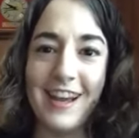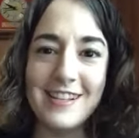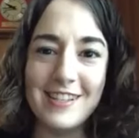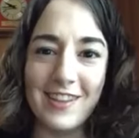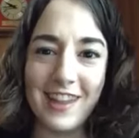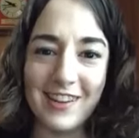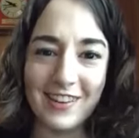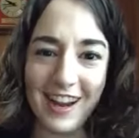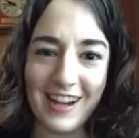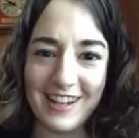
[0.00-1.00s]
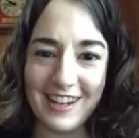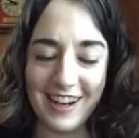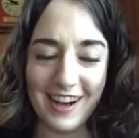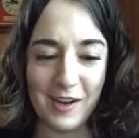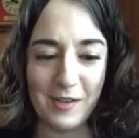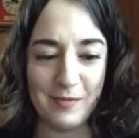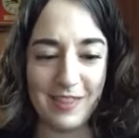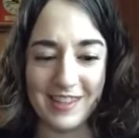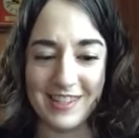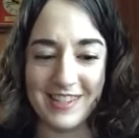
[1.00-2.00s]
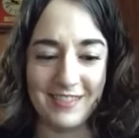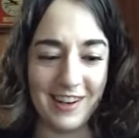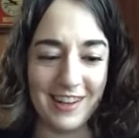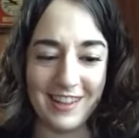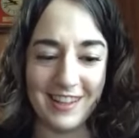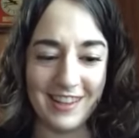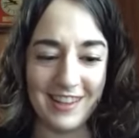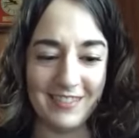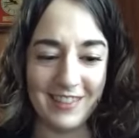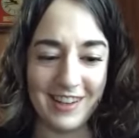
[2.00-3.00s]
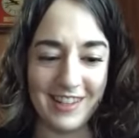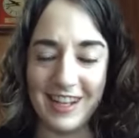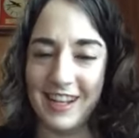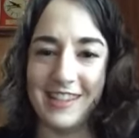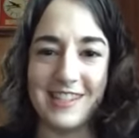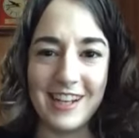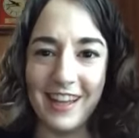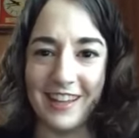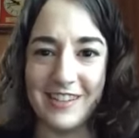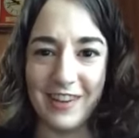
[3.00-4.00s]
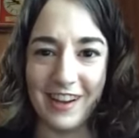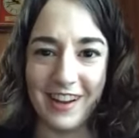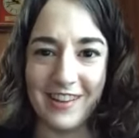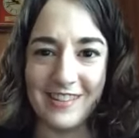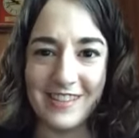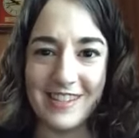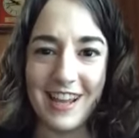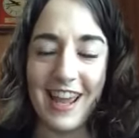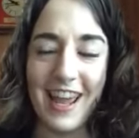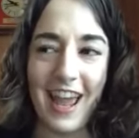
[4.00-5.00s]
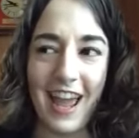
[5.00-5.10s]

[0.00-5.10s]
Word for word: so they created um, this one of the one of the dance challenge videos mm-hmm.